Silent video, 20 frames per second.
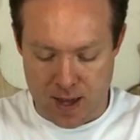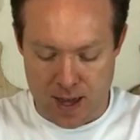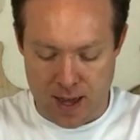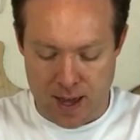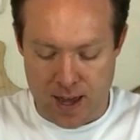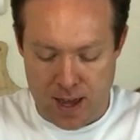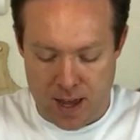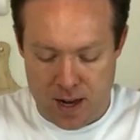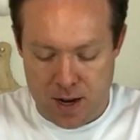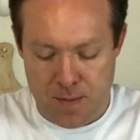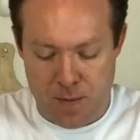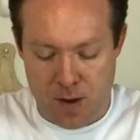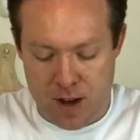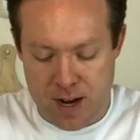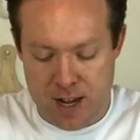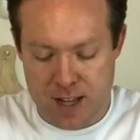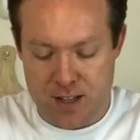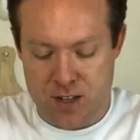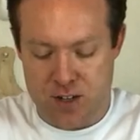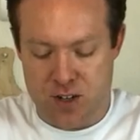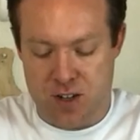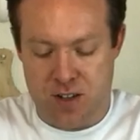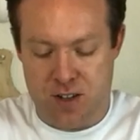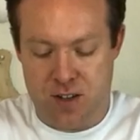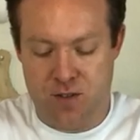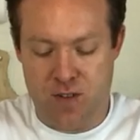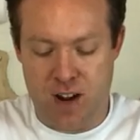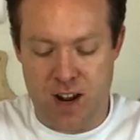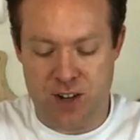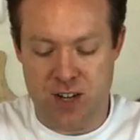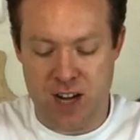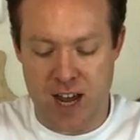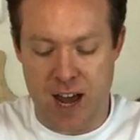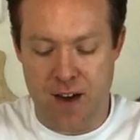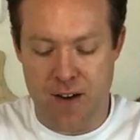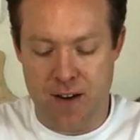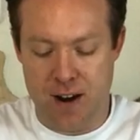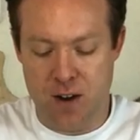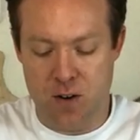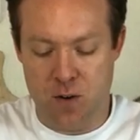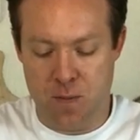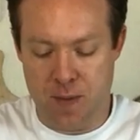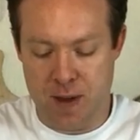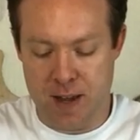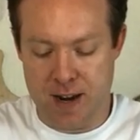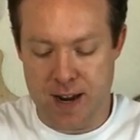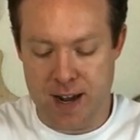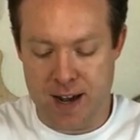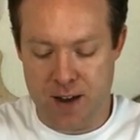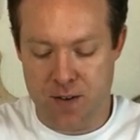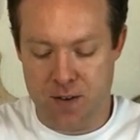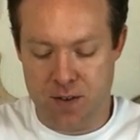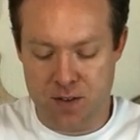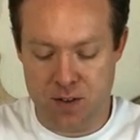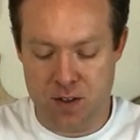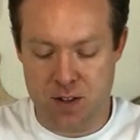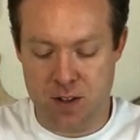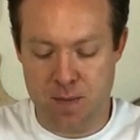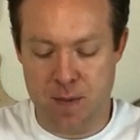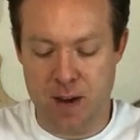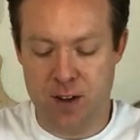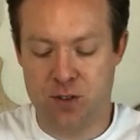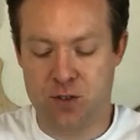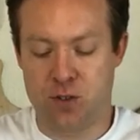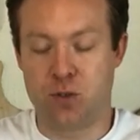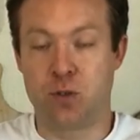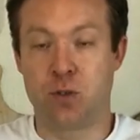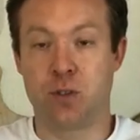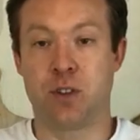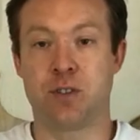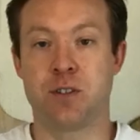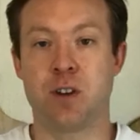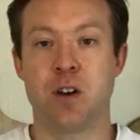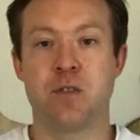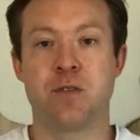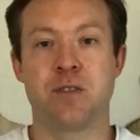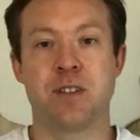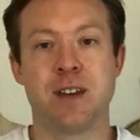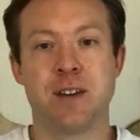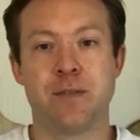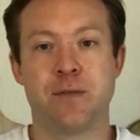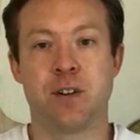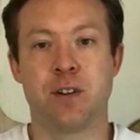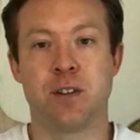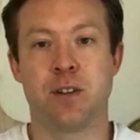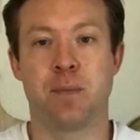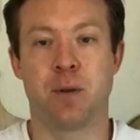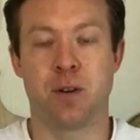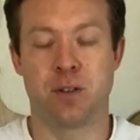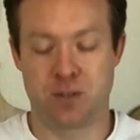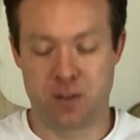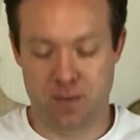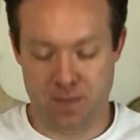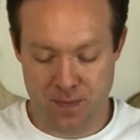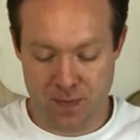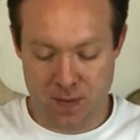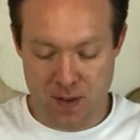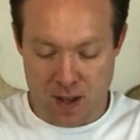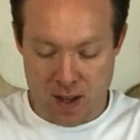And you might need to just stretch it out a little bit now, just to make sure all the dough's even at the bottom.